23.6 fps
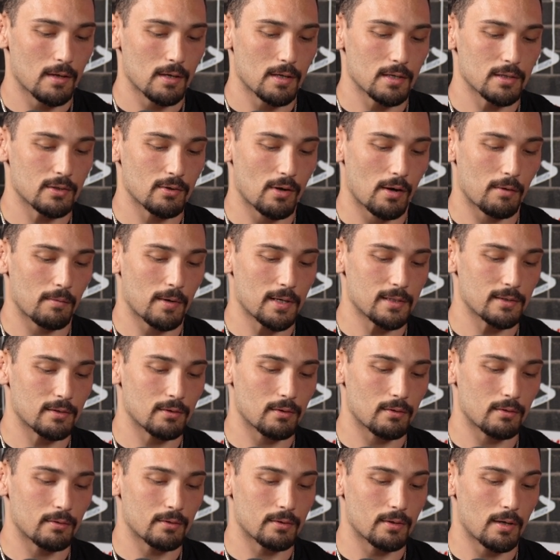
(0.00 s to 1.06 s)
So I
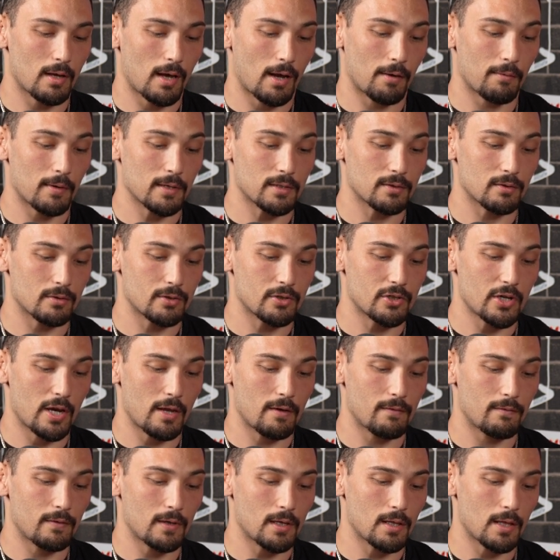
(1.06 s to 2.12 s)
wrestled
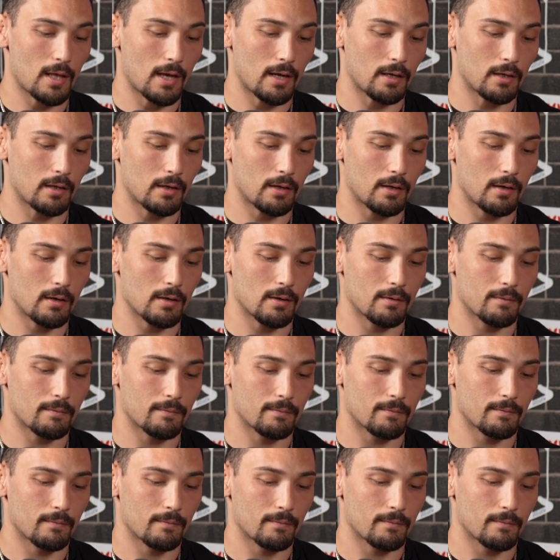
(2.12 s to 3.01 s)
JV that year.